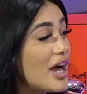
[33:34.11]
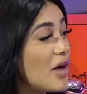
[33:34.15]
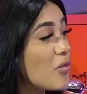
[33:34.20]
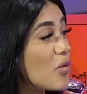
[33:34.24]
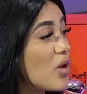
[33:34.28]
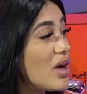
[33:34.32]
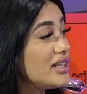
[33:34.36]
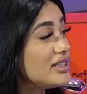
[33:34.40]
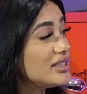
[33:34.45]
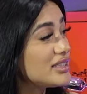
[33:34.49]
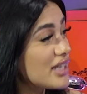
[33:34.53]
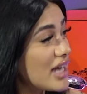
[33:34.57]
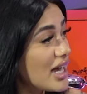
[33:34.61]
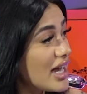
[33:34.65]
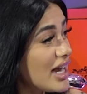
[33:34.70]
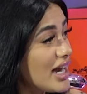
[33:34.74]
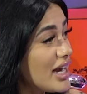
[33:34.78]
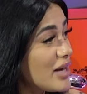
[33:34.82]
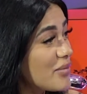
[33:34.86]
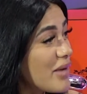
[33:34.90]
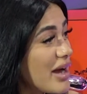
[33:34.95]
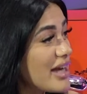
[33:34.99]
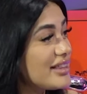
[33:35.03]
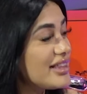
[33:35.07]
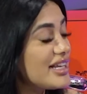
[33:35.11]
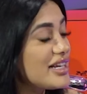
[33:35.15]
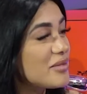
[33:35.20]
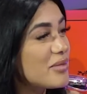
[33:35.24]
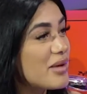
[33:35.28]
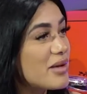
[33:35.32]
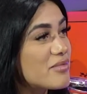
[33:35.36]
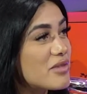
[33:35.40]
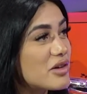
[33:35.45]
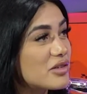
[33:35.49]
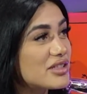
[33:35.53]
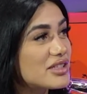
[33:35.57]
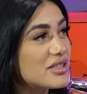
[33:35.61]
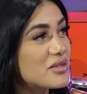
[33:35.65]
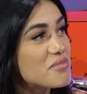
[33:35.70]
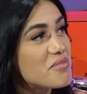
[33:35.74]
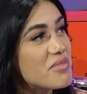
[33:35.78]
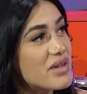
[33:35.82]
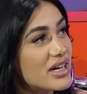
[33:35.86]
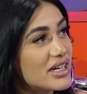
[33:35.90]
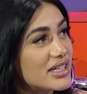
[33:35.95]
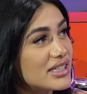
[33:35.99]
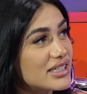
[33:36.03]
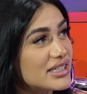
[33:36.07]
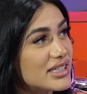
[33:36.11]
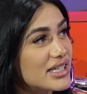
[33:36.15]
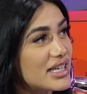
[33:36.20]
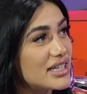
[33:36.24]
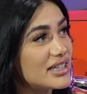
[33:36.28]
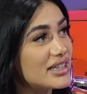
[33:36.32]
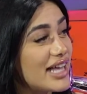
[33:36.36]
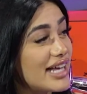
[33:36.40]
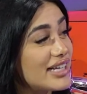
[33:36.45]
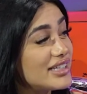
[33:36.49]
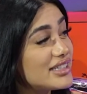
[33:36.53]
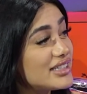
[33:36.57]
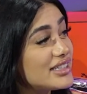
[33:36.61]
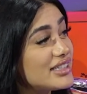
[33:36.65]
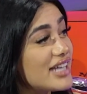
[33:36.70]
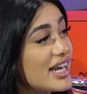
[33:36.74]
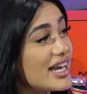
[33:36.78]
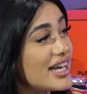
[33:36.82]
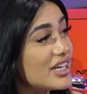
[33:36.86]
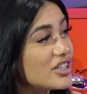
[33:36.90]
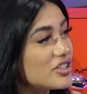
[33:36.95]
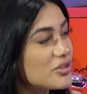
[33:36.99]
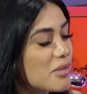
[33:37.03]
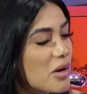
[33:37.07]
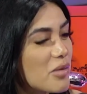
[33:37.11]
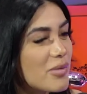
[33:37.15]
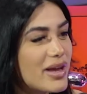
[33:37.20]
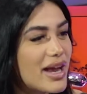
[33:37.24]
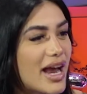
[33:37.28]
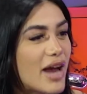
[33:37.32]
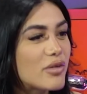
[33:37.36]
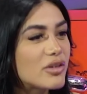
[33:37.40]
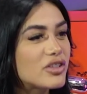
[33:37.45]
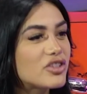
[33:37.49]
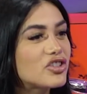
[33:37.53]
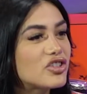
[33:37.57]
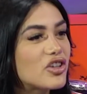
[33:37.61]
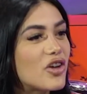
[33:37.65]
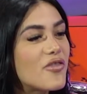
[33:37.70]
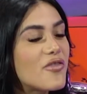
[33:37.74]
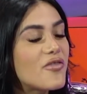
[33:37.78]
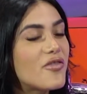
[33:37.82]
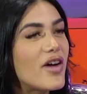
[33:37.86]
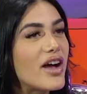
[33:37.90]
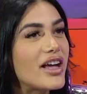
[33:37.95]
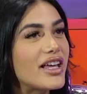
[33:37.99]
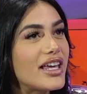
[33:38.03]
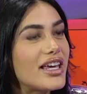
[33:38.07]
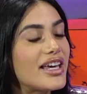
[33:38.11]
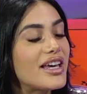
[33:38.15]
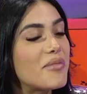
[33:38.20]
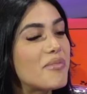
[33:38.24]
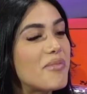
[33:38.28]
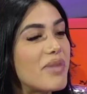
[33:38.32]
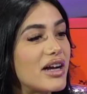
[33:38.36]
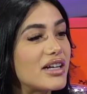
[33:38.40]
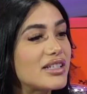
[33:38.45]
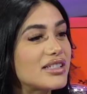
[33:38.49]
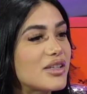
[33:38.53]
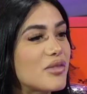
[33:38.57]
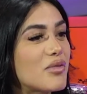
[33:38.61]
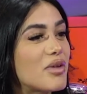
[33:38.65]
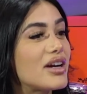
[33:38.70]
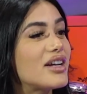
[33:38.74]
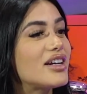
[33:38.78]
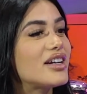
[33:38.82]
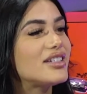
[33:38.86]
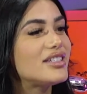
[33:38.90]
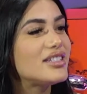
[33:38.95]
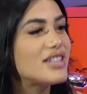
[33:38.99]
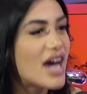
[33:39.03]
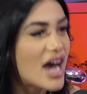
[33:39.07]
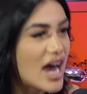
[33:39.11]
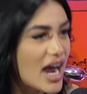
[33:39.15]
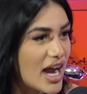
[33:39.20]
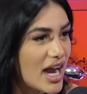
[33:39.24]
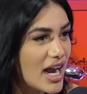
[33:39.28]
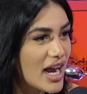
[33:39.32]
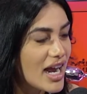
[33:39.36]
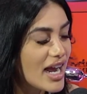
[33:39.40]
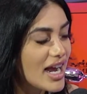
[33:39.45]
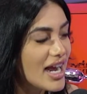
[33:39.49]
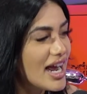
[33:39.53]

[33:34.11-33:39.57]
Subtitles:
one time, I think my most embarrassing like stage moment, I was so fucking embarrassed I wanted to die.